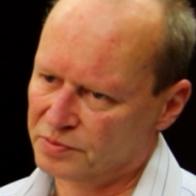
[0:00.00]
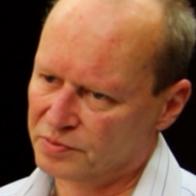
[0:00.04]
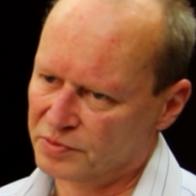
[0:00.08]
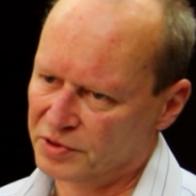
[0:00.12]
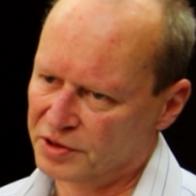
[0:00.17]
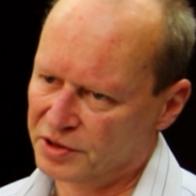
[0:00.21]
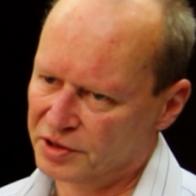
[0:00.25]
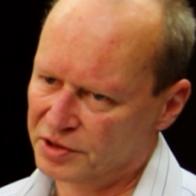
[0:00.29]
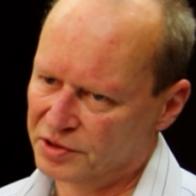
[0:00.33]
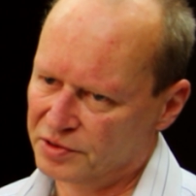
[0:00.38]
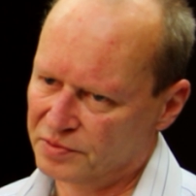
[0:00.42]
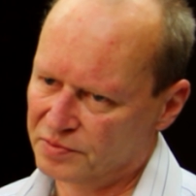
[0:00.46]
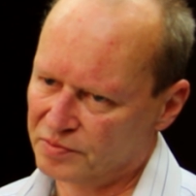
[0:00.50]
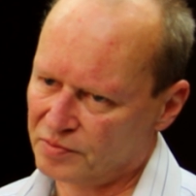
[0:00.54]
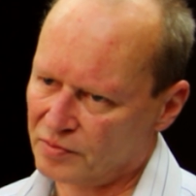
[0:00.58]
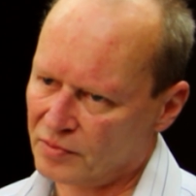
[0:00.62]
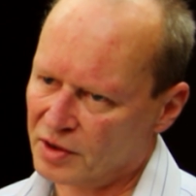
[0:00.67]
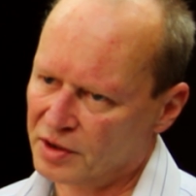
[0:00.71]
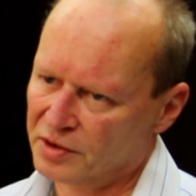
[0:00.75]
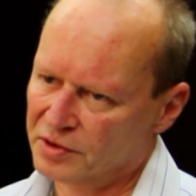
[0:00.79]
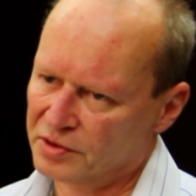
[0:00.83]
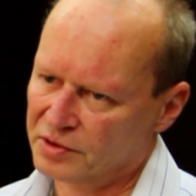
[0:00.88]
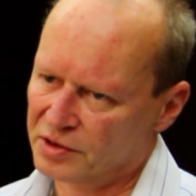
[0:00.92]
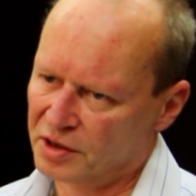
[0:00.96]
in
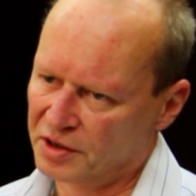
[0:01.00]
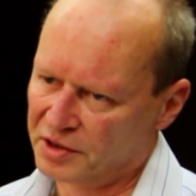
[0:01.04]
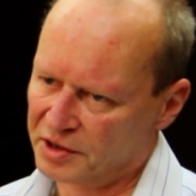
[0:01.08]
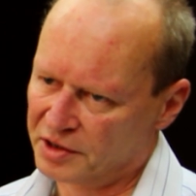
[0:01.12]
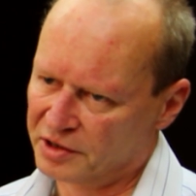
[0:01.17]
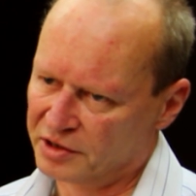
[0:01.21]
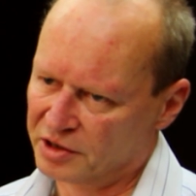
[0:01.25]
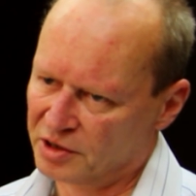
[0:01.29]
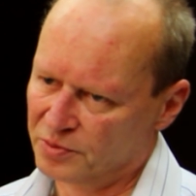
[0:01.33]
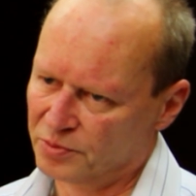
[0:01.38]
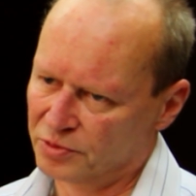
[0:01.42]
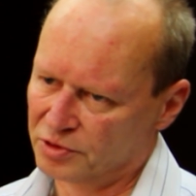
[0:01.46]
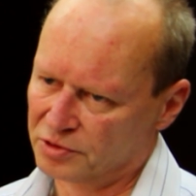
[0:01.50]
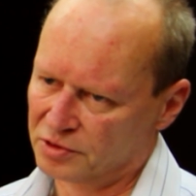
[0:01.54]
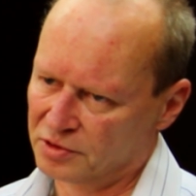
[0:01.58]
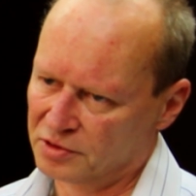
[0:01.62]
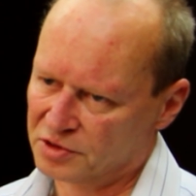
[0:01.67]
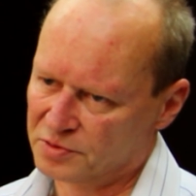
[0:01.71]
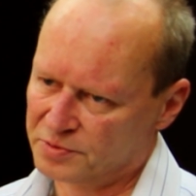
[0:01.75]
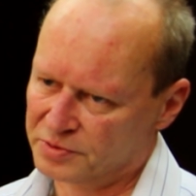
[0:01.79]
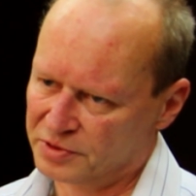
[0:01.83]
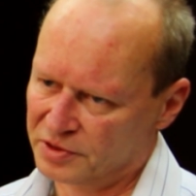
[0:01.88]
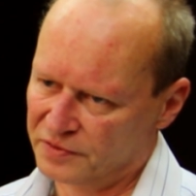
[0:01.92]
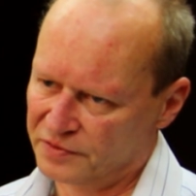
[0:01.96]
other high models
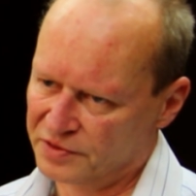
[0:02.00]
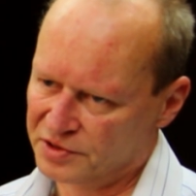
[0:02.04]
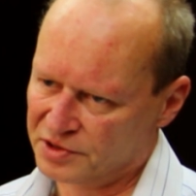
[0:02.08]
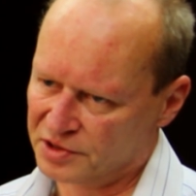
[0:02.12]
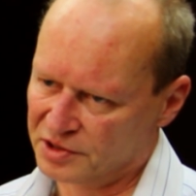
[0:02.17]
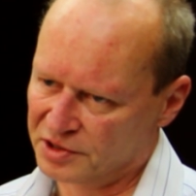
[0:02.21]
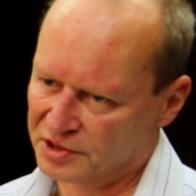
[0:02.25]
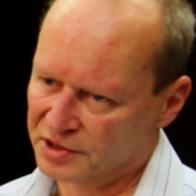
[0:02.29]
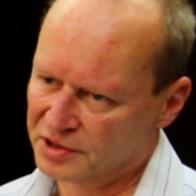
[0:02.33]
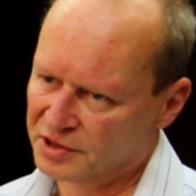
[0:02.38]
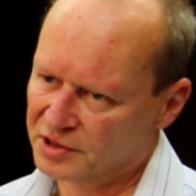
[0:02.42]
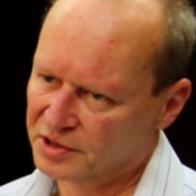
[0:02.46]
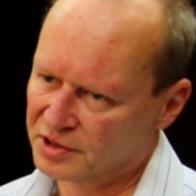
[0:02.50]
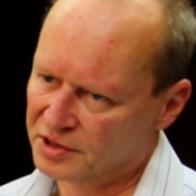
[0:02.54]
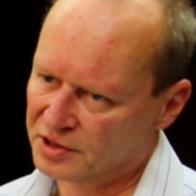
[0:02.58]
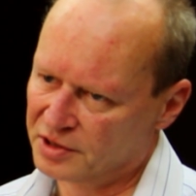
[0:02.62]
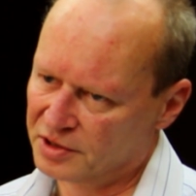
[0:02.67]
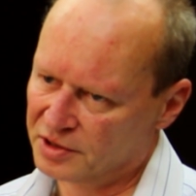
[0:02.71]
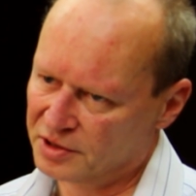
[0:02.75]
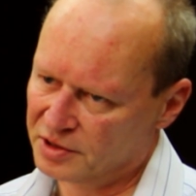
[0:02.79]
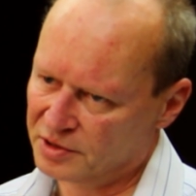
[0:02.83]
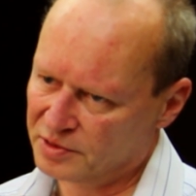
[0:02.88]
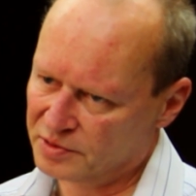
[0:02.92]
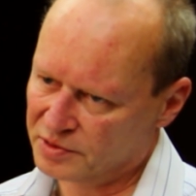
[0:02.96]
previously,
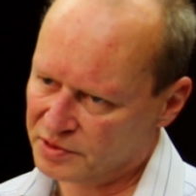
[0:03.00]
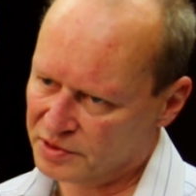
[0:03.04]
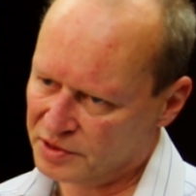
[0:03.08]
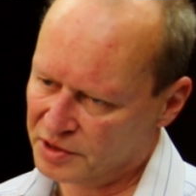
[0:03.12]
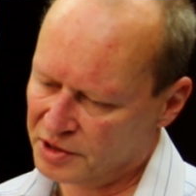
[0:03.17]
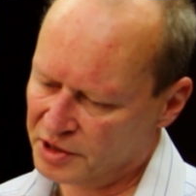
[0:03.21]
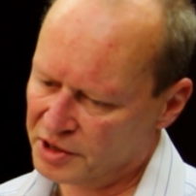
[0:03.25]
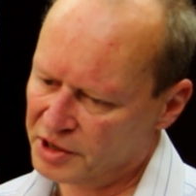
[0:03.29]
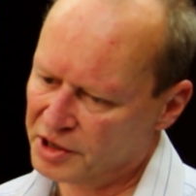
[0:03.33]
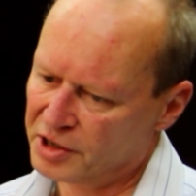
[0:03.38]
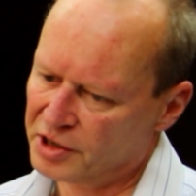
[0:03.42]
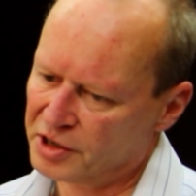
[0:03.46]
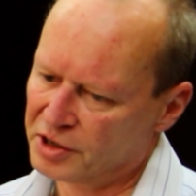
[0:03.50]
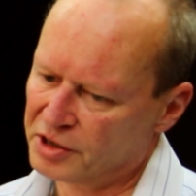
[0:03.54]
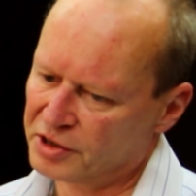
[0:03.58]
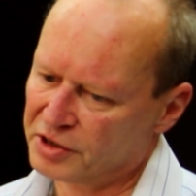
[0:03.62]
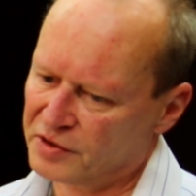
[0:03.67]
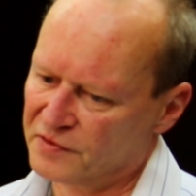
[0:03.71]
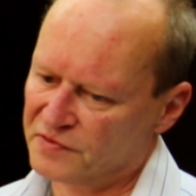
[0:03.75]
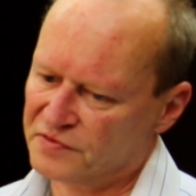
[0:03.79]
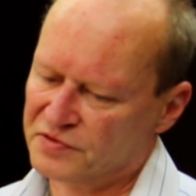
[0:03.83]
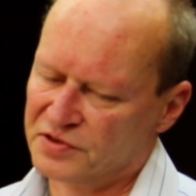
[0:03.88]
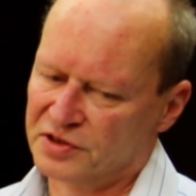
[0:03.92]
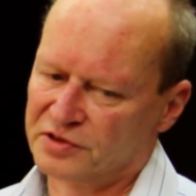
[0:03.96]

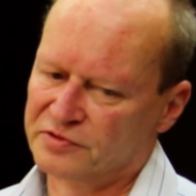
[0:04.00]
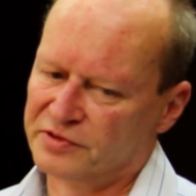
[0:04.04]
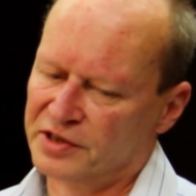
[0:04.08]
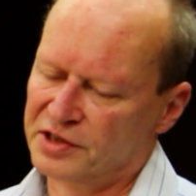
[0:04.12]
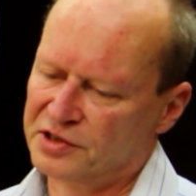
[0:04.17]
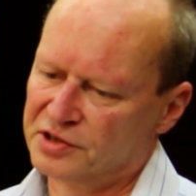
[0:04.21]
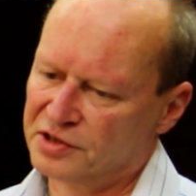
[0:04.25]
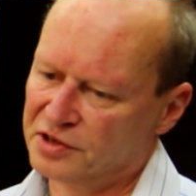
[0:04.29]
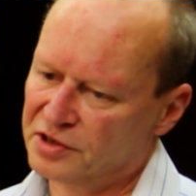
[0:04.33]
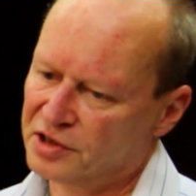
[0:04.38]
gives a greater